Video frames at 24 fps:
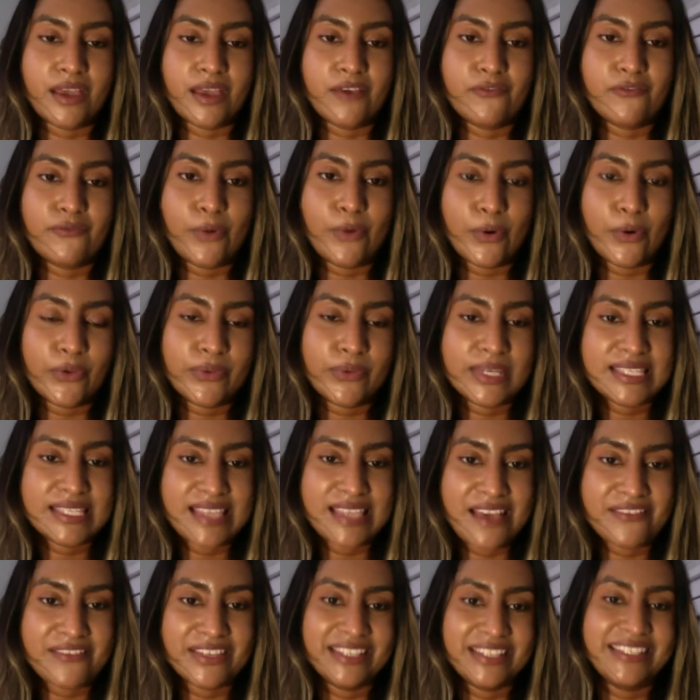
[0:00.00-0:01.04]

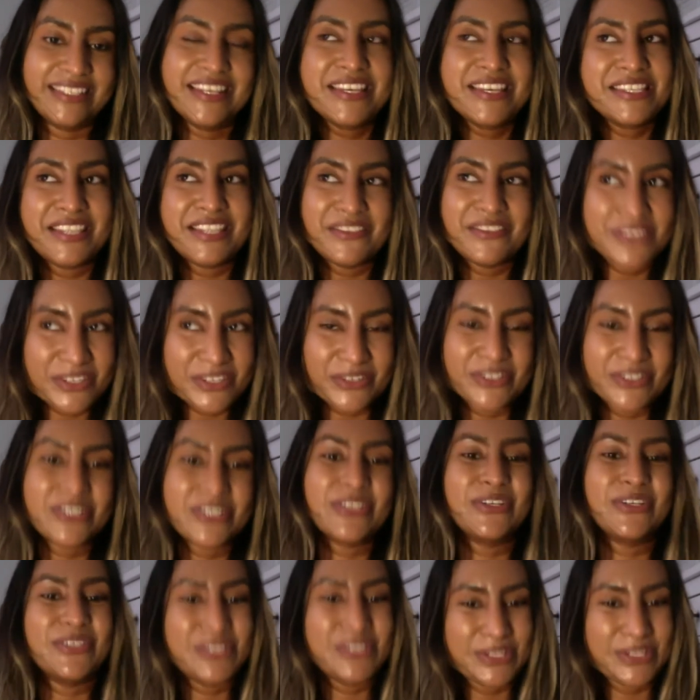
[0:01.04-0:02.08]

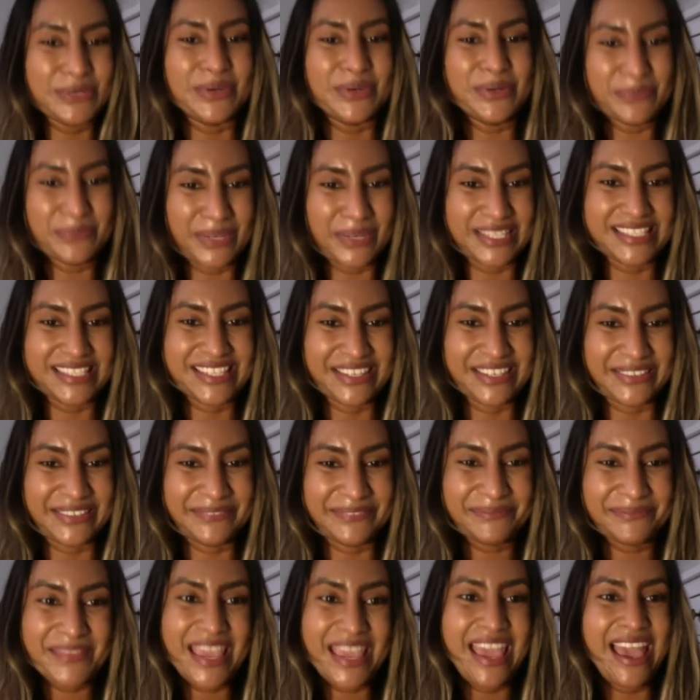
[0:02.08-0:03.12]
437-702-2112.
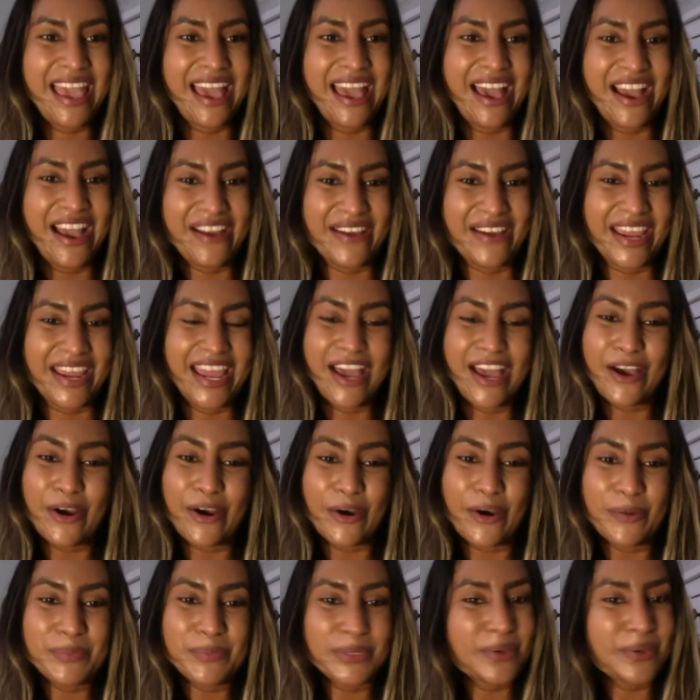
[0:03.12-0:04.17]
All right, I
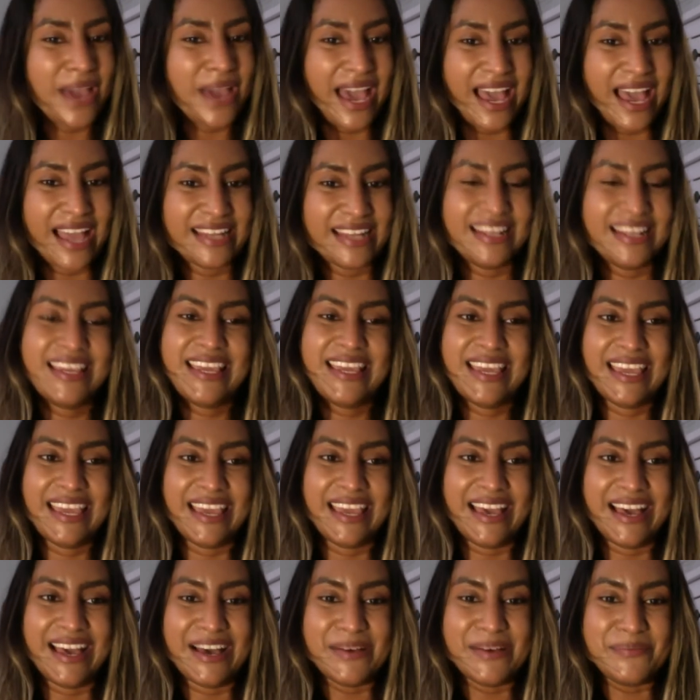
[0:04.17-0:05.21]
hope you had
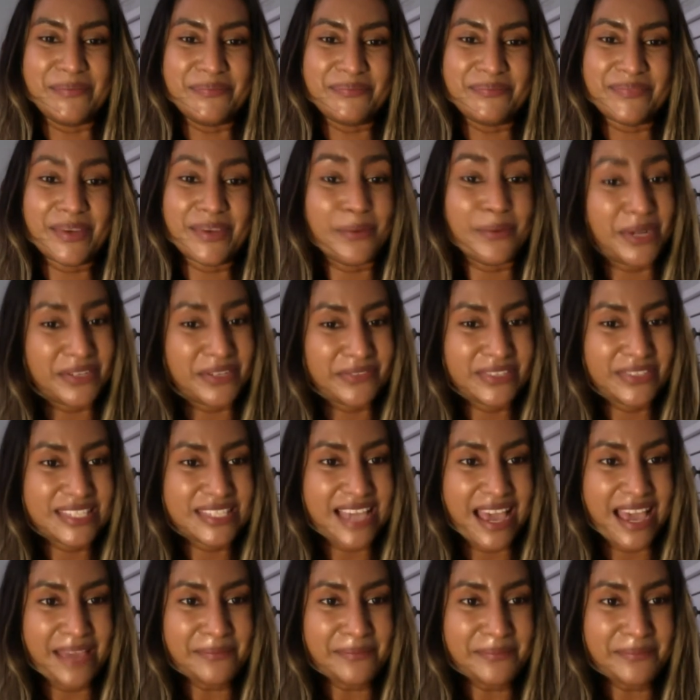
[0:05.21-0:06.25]
a wonderful
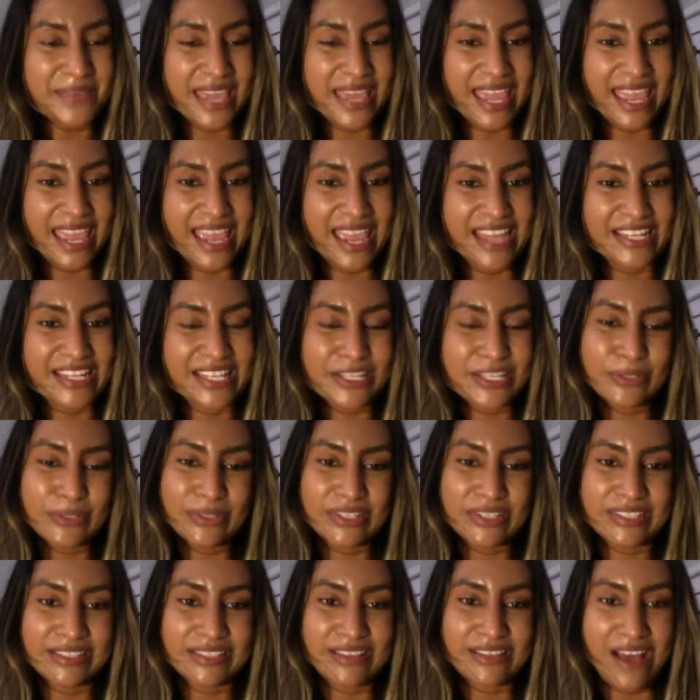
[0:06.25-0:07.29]
time and that you
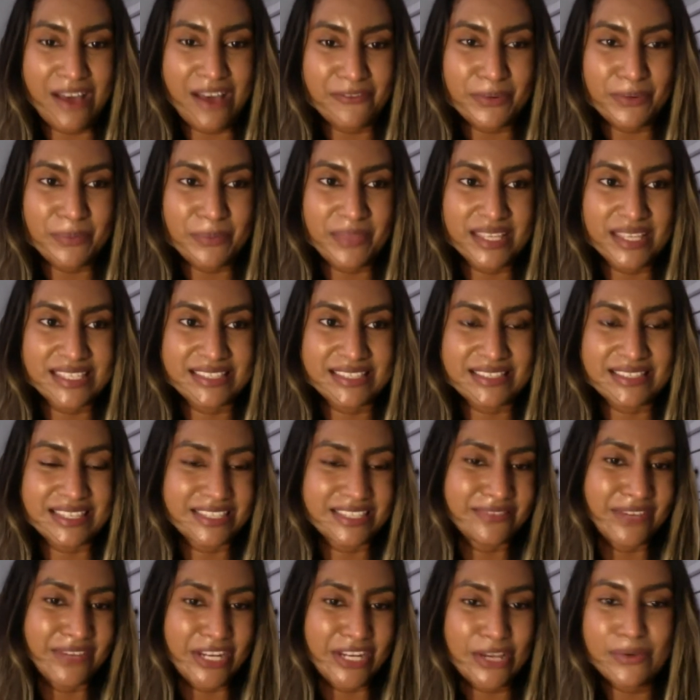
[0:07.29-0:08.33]
learned a lot from this
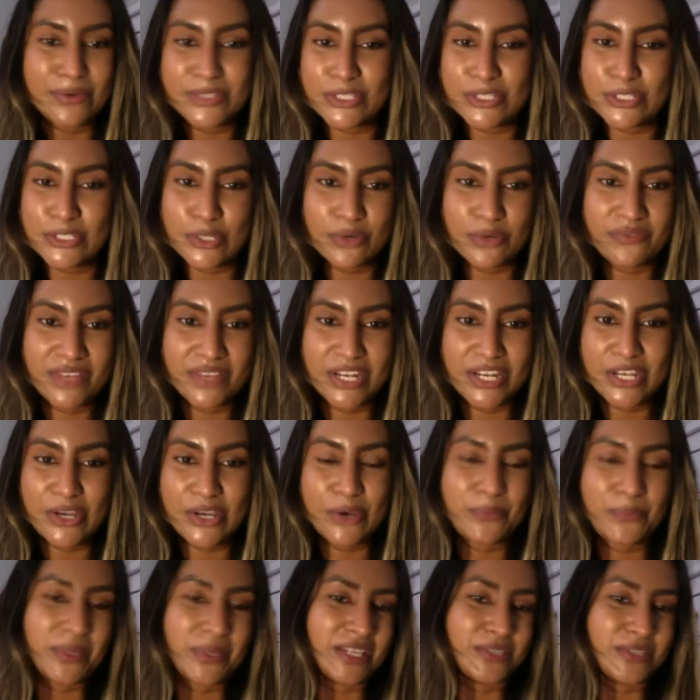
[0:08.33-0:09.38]
video. It's a short
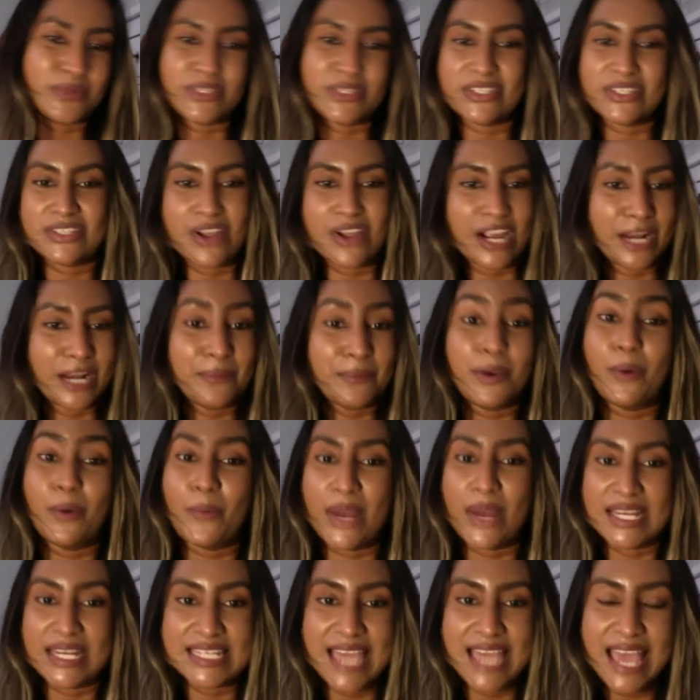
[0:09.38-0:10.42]
video because we're just talking about
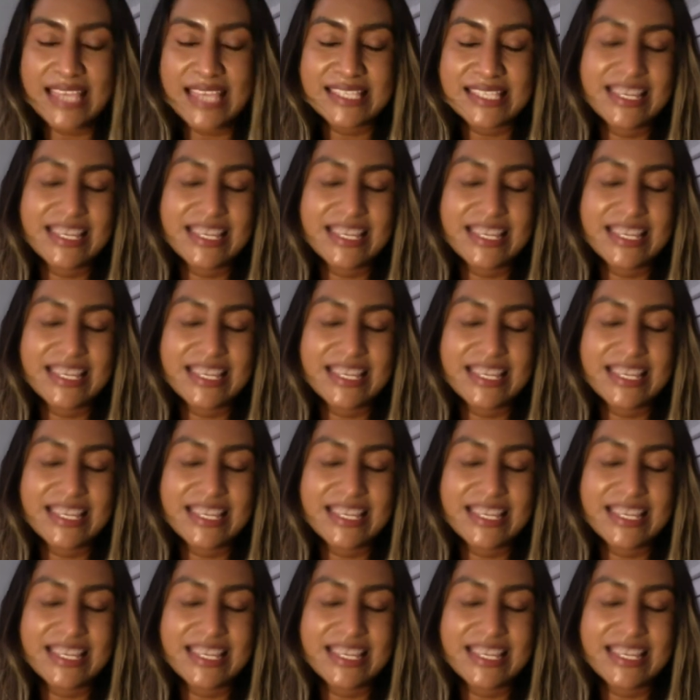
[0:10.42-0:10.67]
one test,